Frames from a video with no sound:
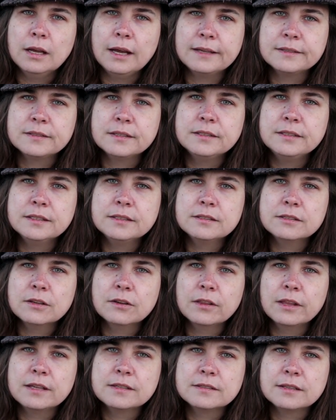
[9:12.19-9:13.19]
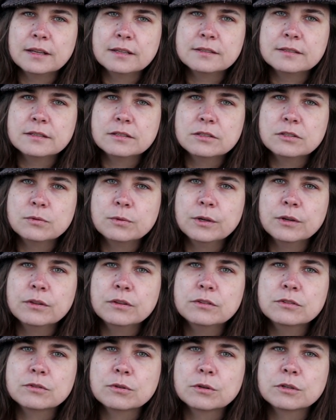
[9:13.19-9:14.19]
As they did so, they said, "Since we
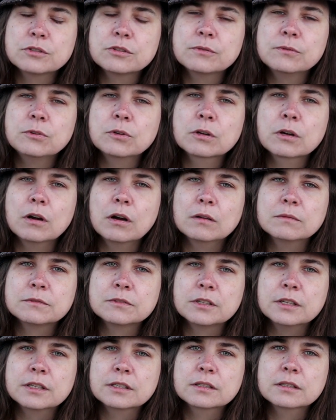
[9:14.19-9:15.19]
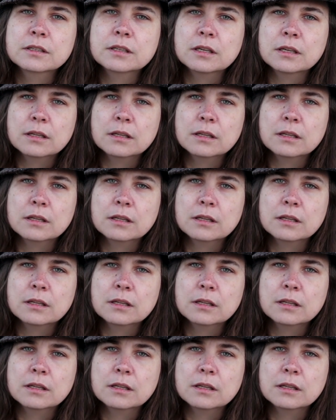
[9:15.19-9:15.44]
are the source of your conflict,